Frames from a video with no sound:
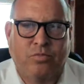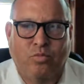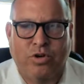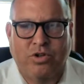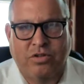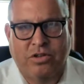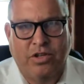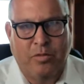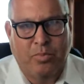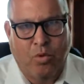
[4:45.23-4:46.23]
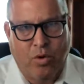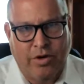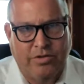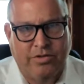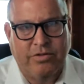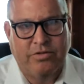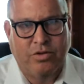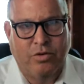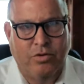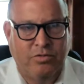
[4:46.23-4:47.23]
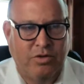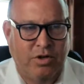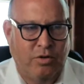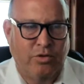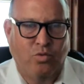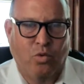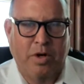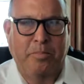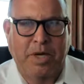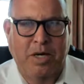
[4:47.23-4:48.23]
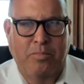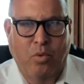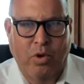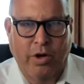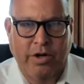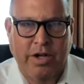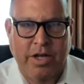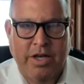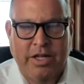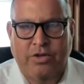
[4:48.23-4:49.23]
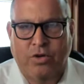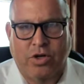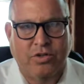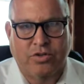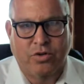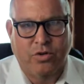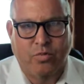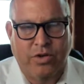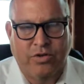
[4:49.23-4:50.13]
we're just little boards. So there's one big board that they're concerned with.